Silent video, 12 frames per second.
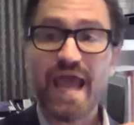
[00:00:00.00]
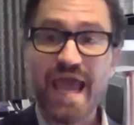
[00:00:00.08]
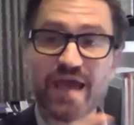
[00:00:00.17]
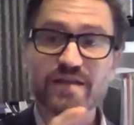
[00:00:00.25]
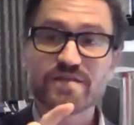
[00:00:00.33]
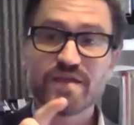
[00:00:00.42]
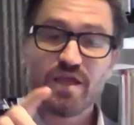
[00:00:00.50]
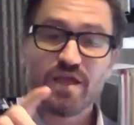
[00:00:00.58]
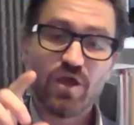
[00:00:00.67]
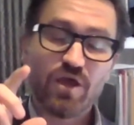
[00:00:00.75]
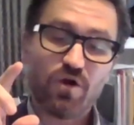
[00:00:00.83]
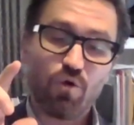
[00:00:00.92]
And
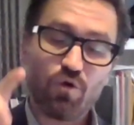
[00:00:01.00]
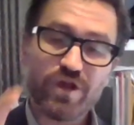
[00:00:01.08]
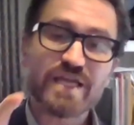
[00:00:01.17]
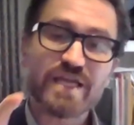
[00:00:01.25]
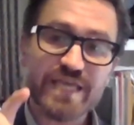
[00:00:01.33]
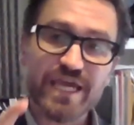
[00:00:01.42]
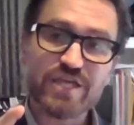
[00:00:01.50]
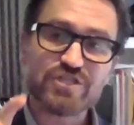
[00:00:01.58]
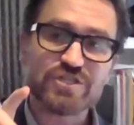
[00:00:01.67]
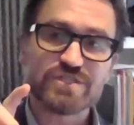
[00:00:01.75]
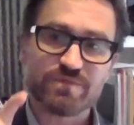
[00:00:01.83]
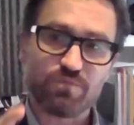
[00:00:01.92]

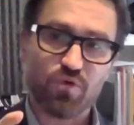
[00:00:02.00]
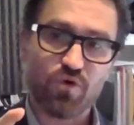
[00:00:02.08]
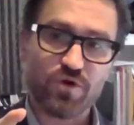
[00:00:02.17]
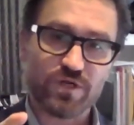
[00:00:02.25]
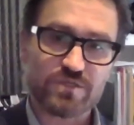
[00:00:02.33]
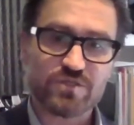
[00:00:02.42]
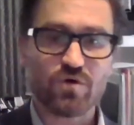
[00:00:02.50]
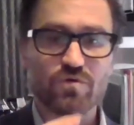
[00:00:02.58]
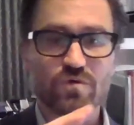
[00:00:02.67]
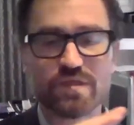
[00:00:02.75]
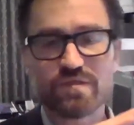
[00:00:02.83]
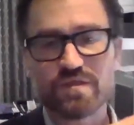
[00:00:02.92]
orientation is important.
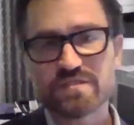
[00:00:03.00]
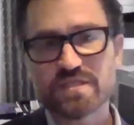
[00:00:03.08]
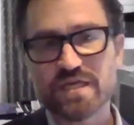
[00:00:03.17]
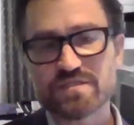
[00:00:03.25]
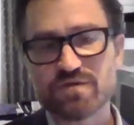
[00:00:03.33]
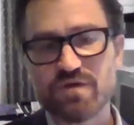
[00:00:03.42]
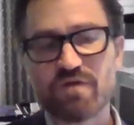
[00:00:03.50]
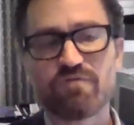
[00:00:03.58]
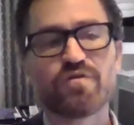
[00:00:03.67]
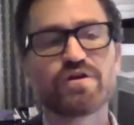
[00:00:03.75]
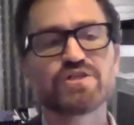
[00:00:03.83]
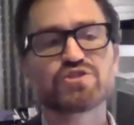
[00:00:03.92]
So it's a
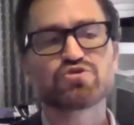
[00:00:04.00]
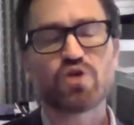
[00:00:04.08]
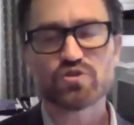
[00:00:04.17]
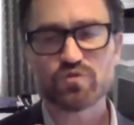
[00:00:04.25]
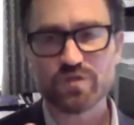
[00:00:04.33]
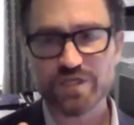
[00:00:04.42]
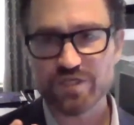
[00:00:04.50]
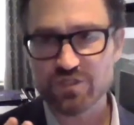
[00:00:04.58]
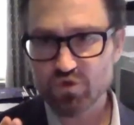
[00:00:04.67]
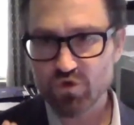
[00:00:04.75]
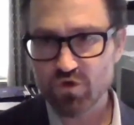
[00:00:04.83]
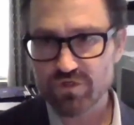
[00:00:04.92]
very structurally
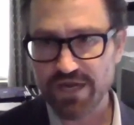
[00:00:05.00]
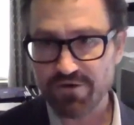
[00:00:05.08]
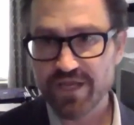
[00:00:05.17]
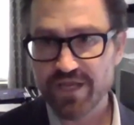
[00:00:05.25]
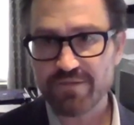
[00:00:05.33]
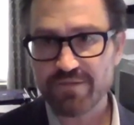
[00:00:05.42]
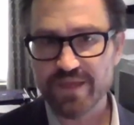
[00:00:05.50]
controlled area.